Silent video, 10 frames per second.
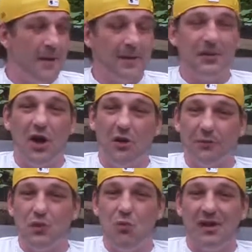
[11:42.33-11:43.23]
And, you know,
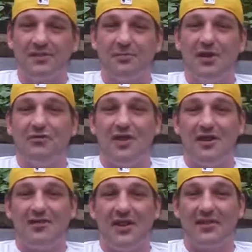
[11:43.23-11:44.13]
if you want some
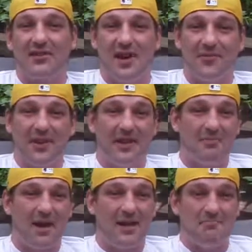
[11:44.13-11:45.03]
no-nonsense stuff, get
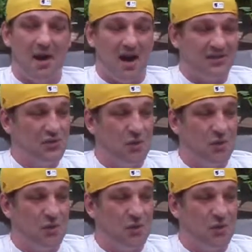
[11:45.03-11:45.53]
in my inbox.